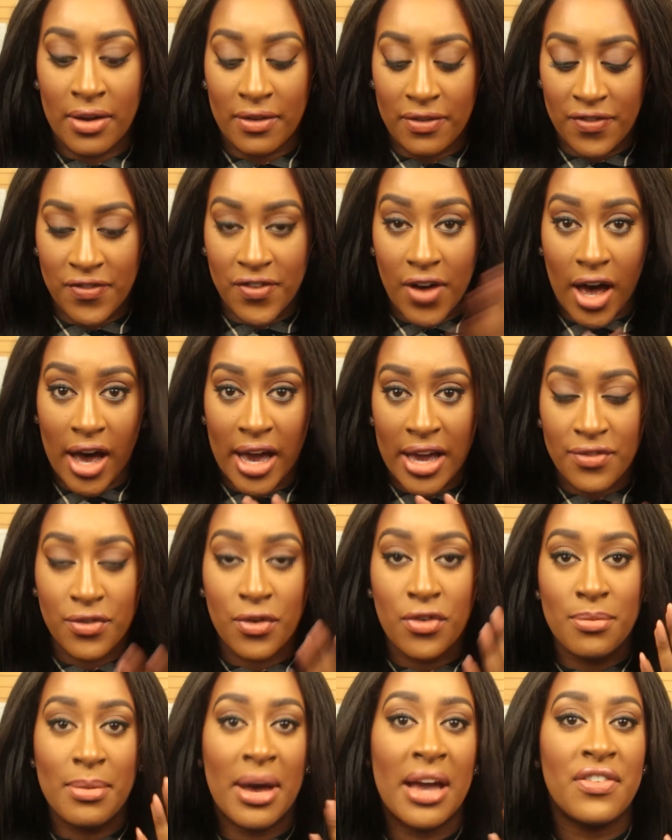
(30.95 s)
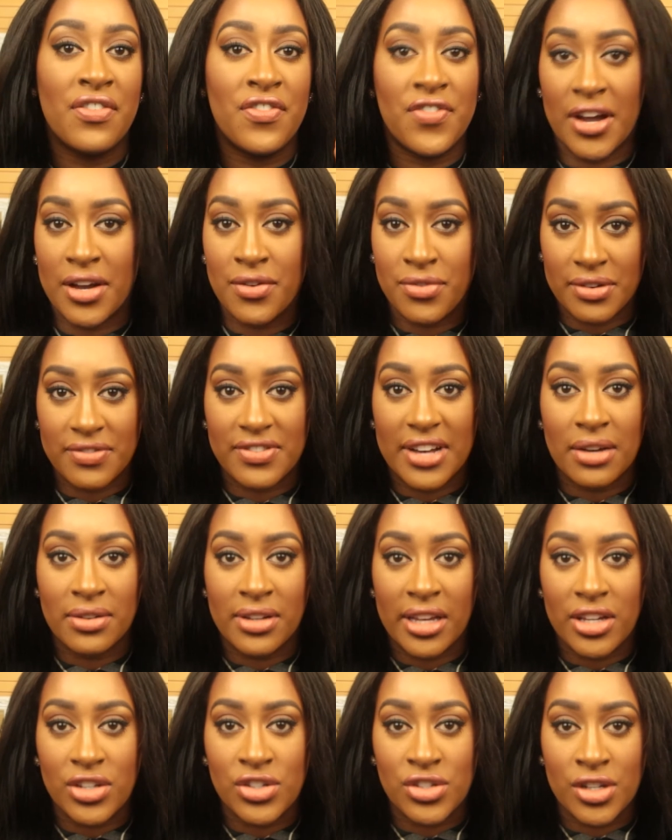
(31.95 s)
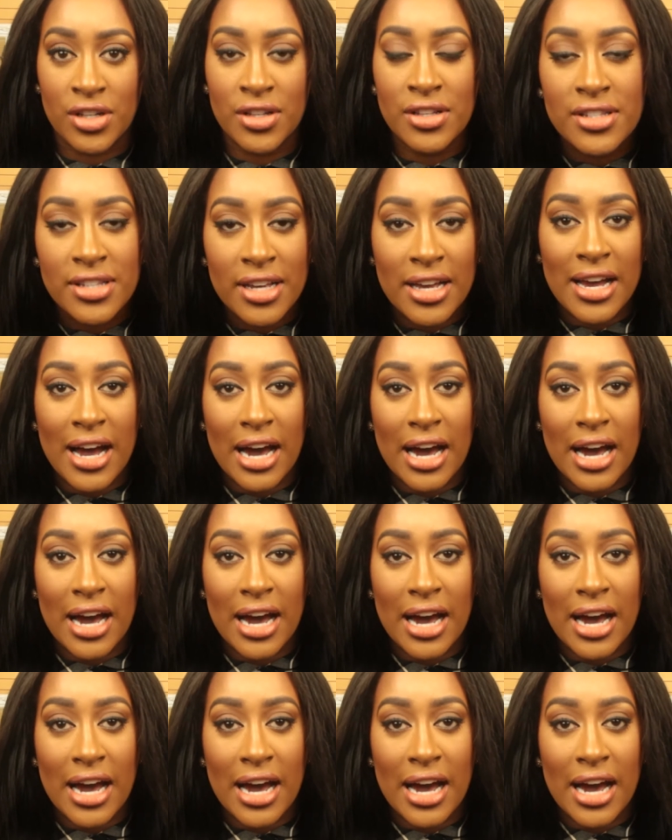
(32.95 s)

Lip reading: 5 of my favourite foundations